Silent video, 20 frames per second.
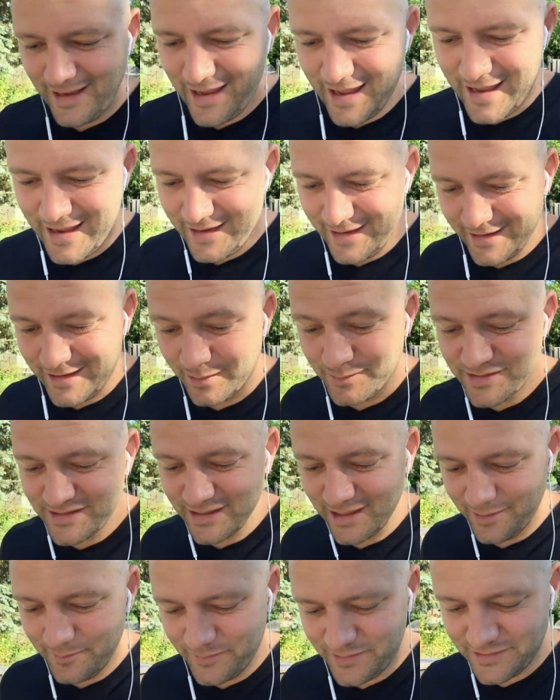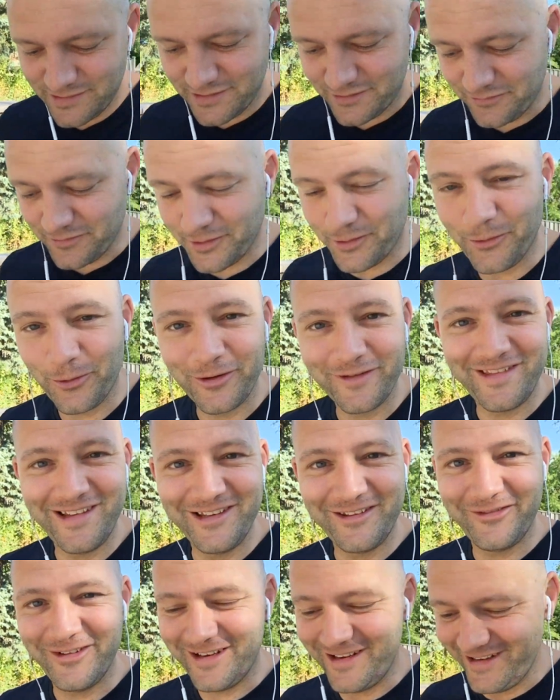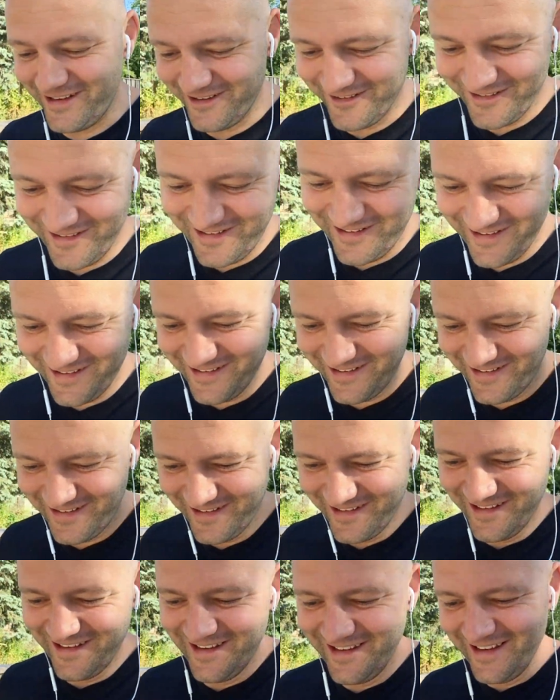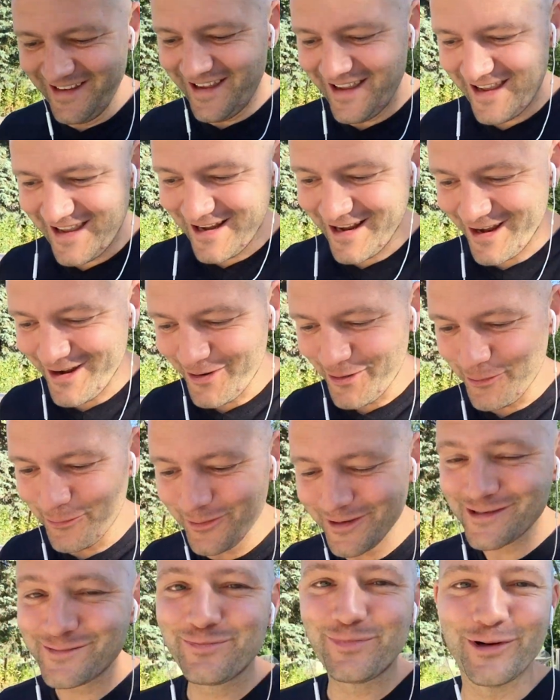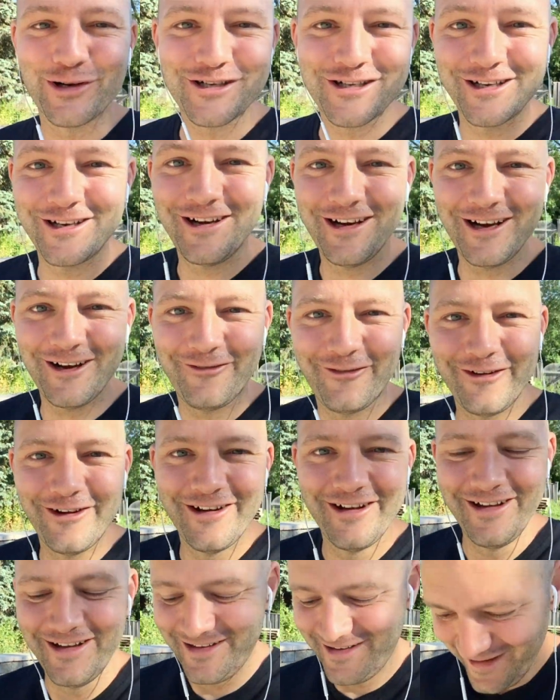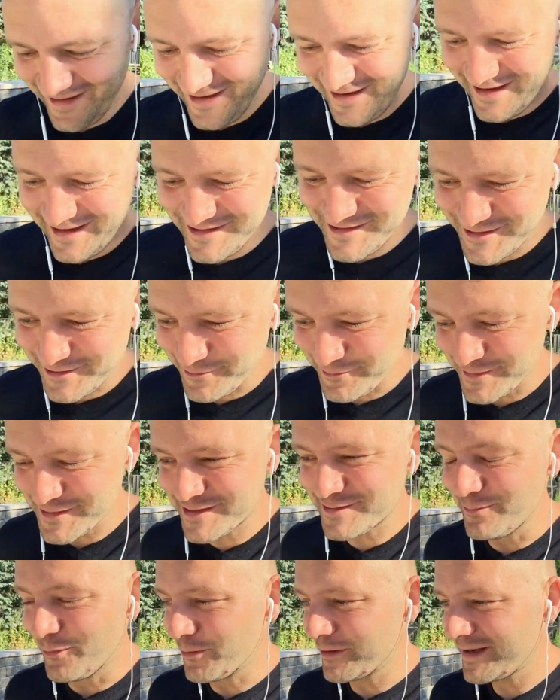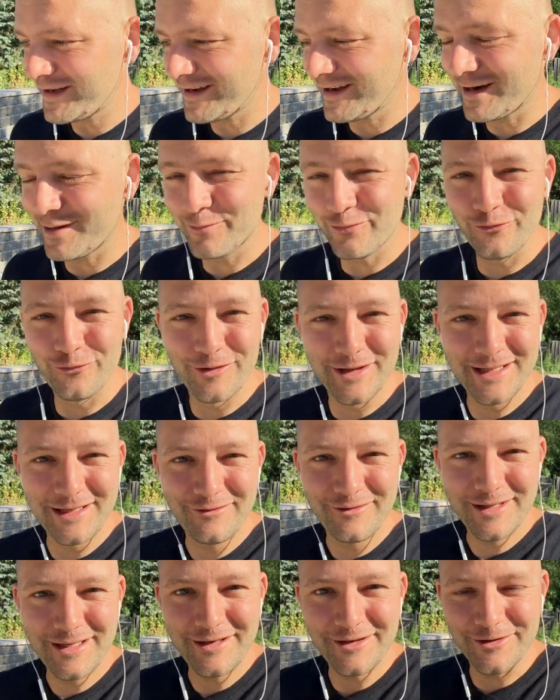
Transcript: And it comes time to record these videos, and I always push it off. And so this morning I got up really, really